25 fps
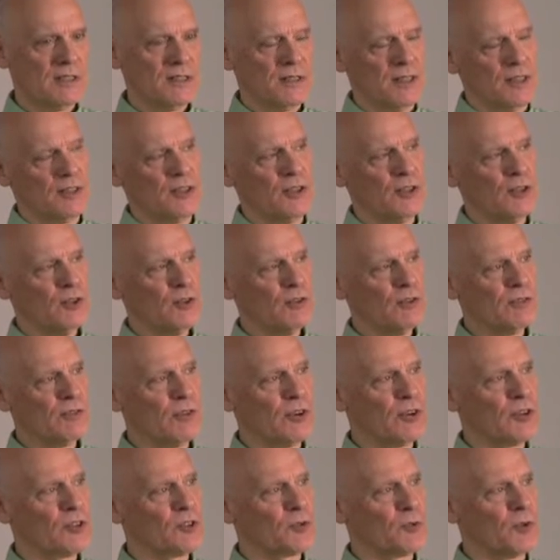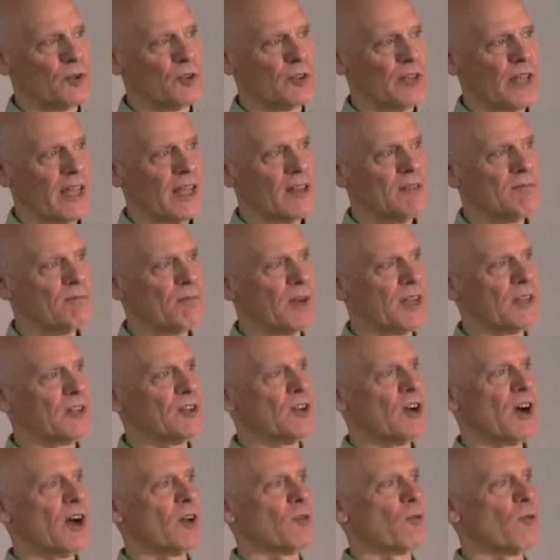that the universe will end by
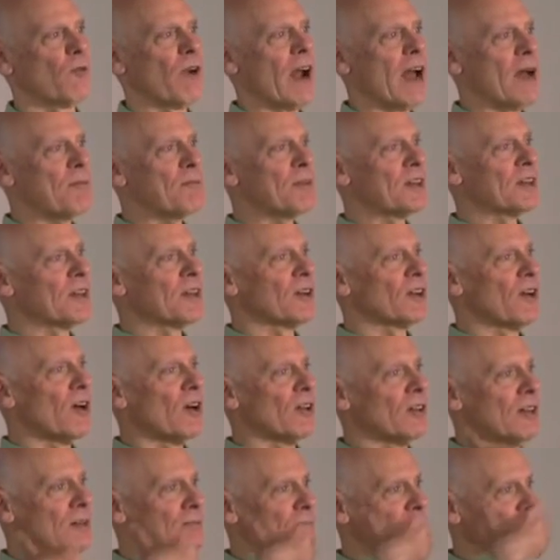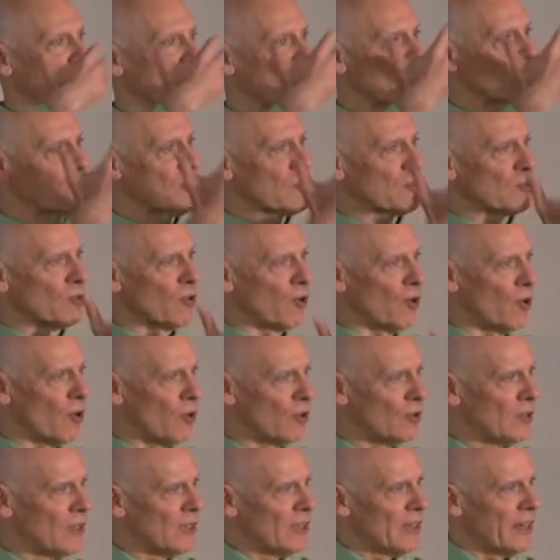God wrapping it all up like a
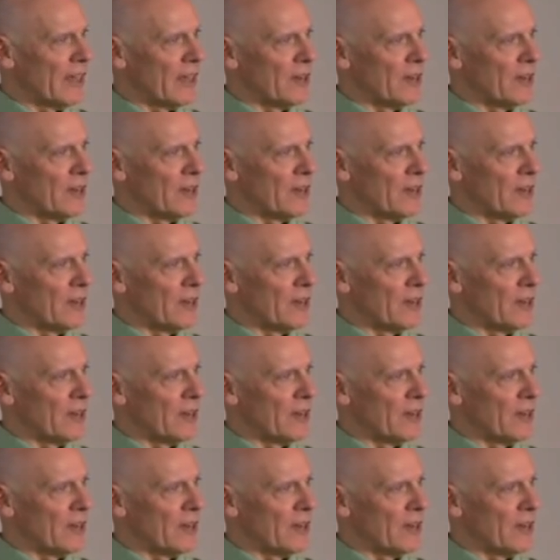scroll